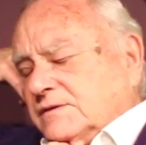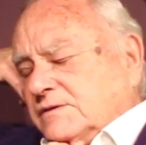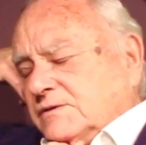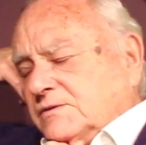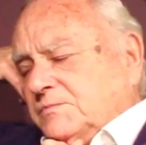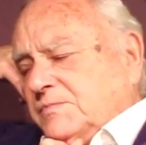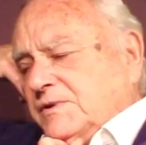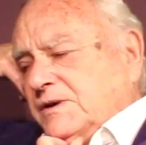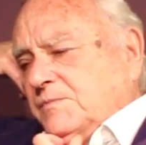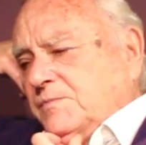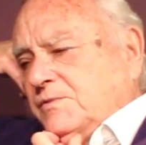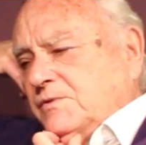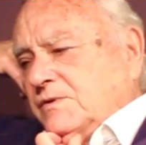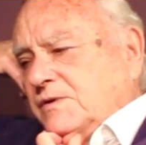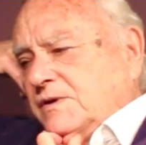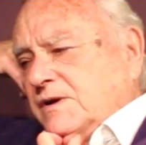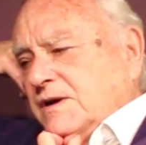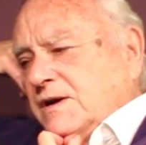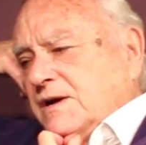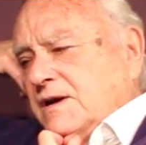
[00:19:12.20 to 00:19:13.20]
good
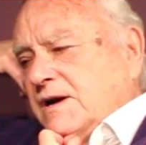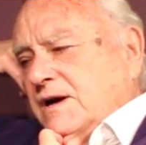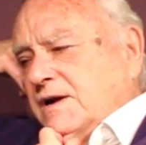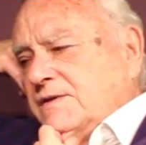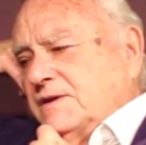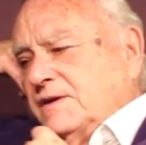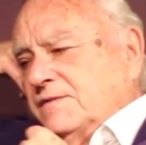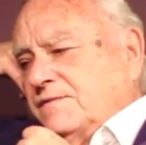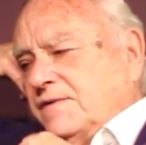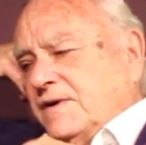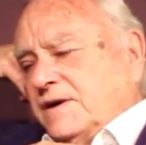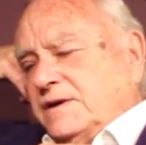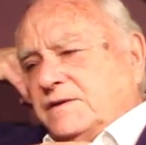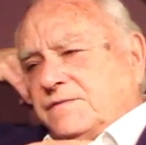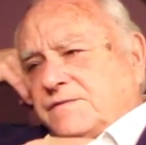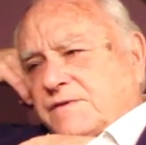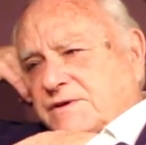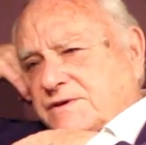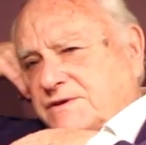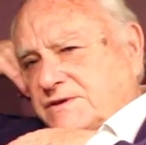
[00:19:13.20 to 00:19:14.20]
people, and they find
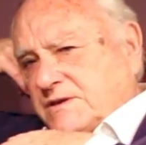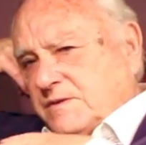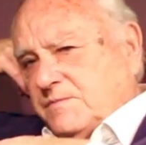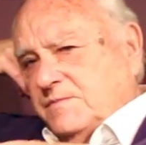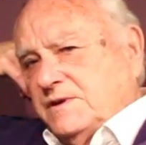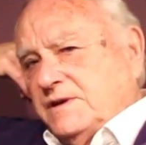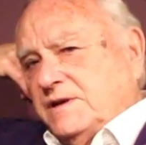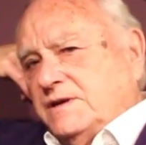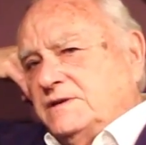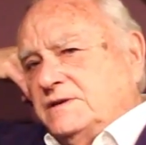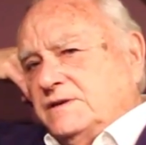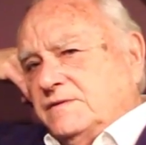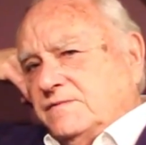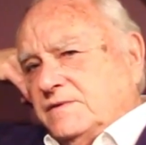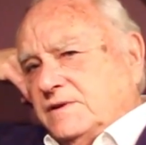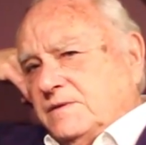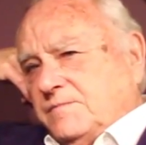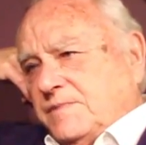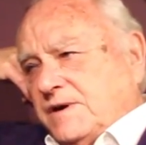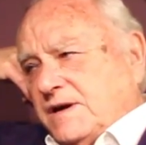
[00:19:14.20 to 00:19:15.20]
it very stimulating,
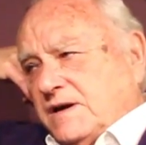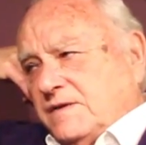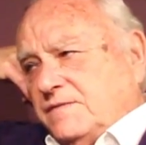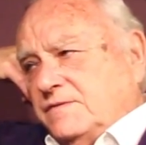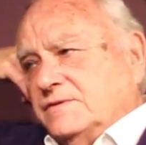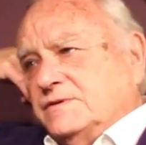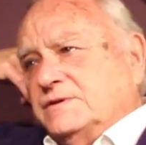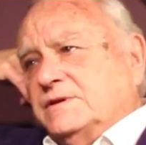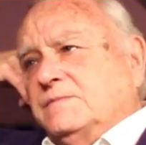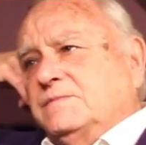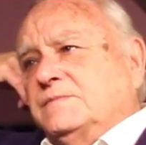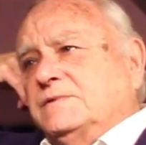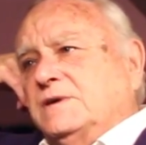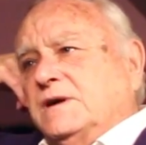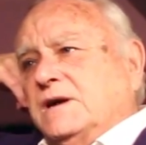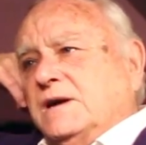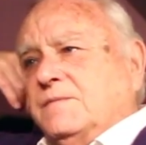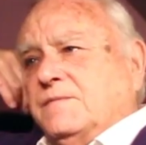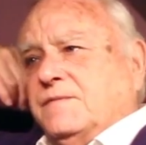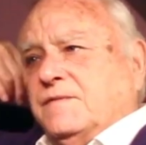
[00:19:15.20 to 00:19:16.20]
very powerful
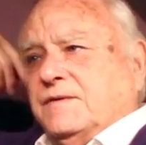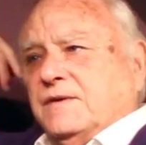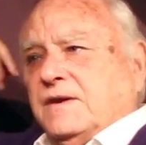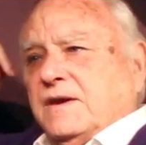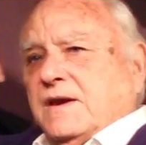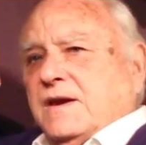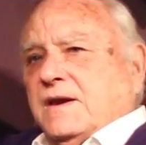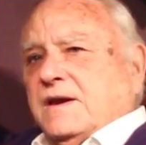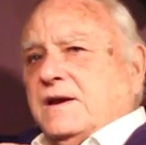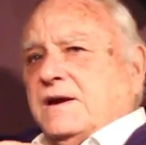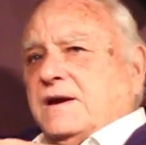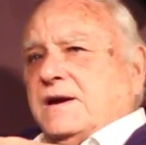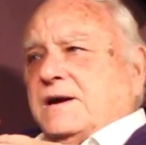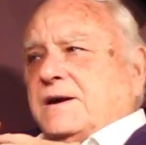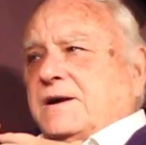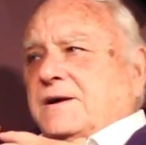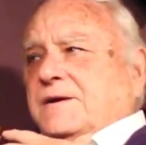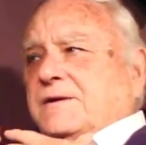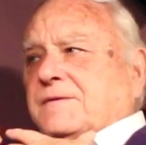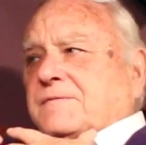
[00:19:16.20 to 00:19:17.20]
sometimes,
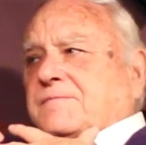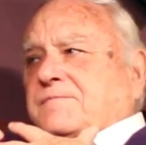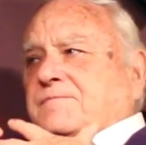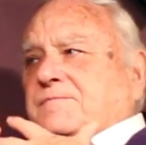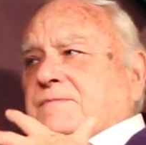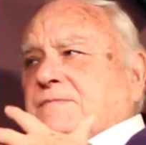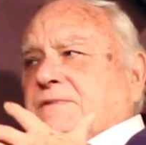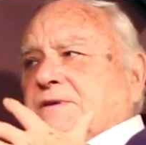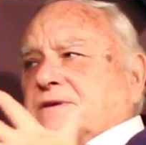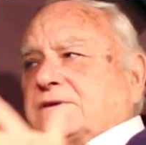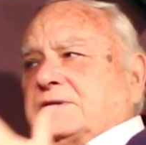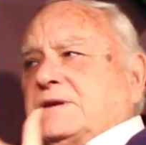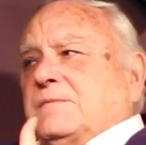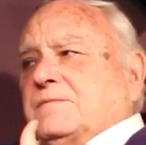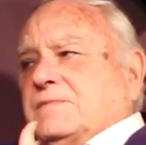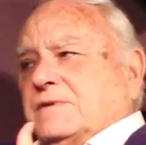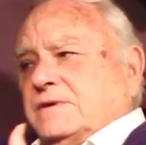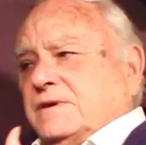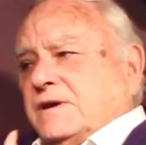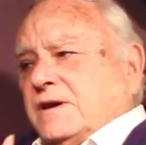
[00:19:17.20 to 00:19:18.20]

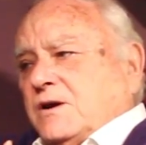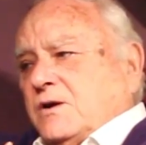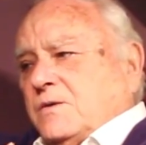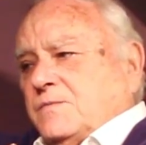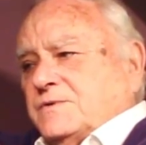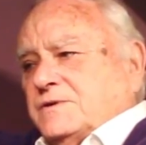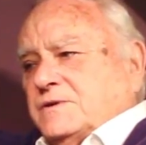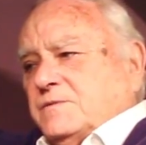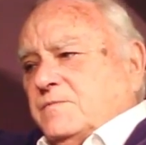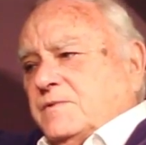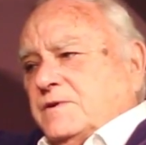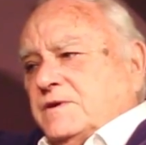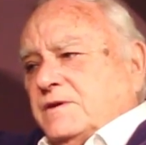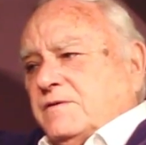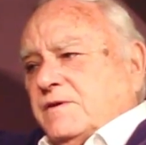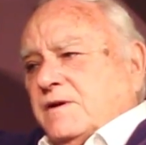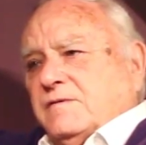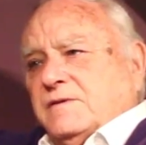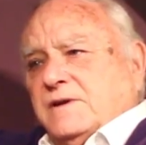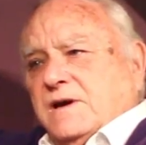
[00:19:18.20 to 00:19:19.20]
something that helps them with
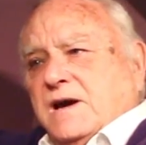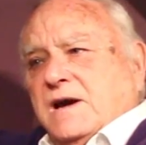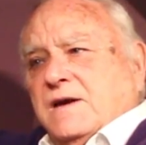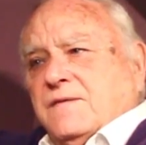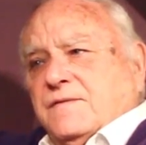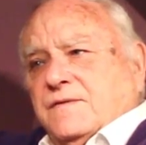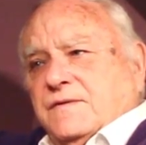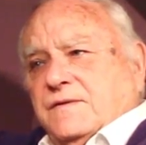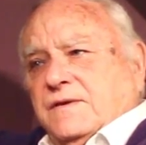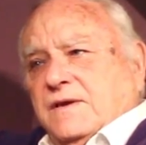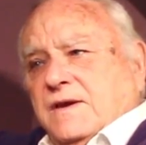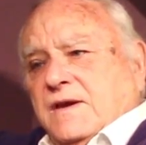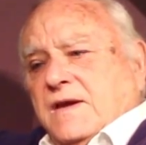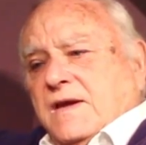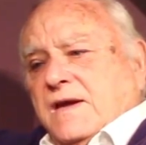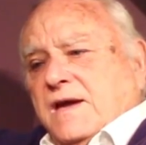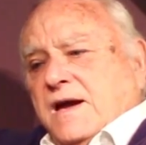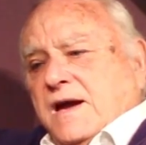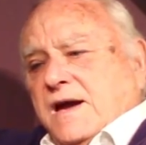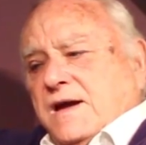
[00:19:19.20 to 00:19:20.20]
their own lives,
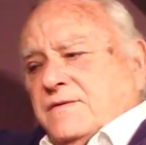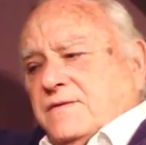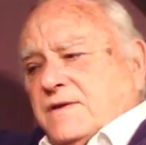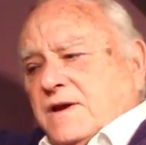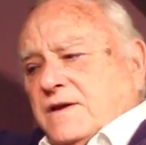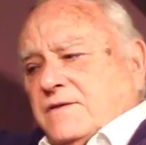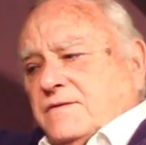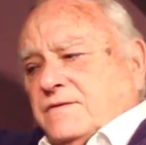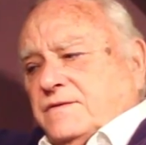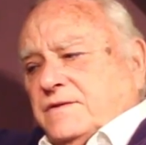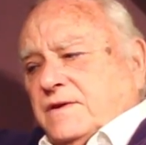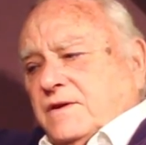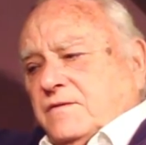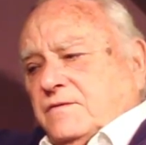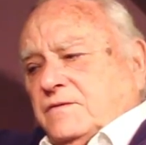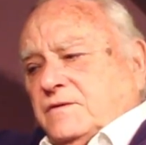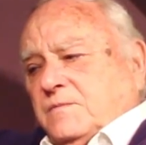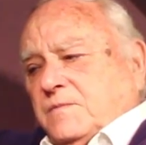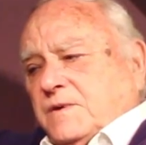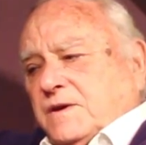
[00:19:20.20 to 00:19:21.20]
and
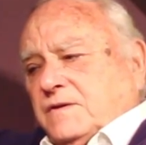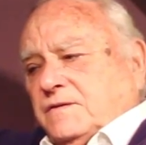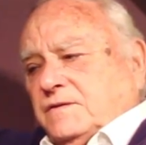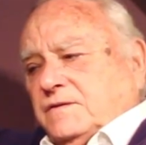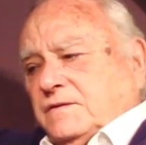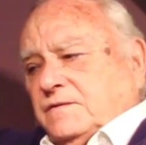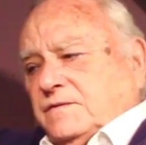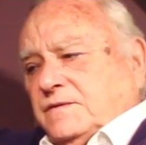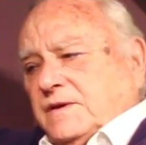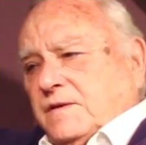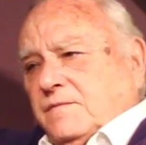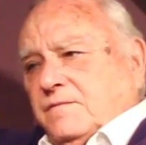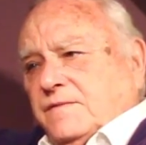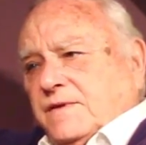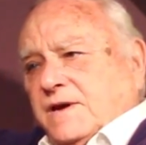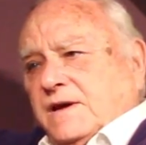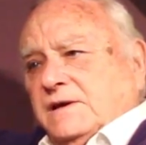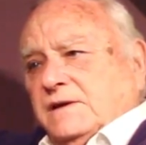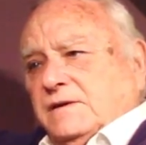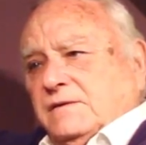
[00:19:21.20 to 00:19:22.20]
so to me it's of some
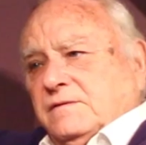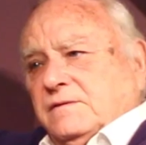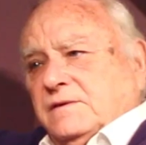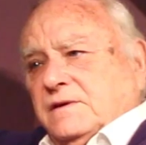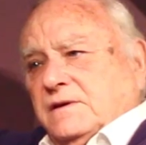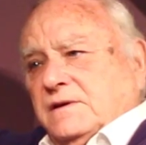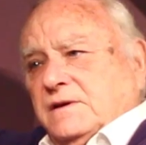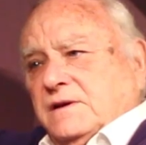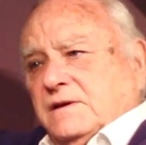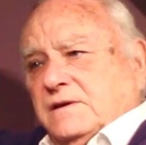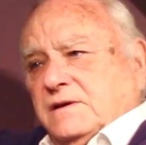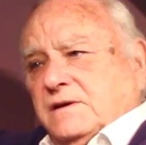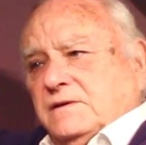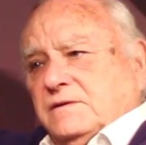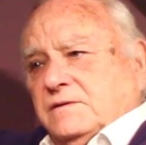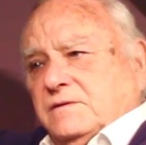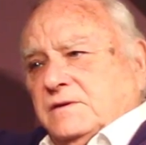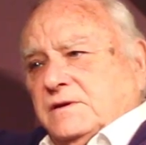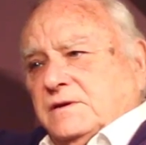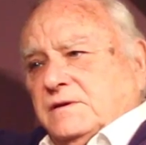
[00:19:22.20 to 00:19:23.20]
value, and I
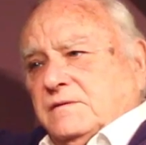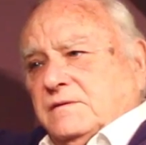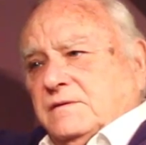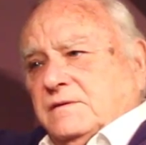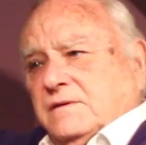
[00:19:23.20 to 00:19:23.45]
do it.